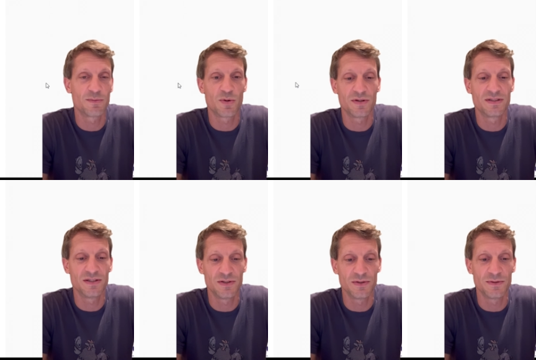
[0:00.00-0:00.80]
going to
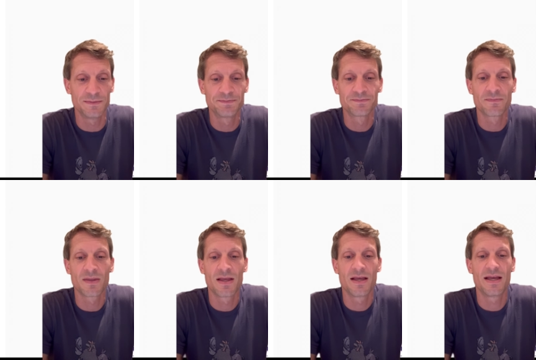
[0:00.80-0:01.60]
do.
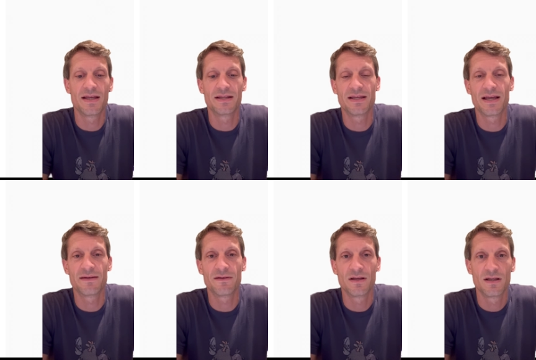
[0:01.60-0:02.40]
And again,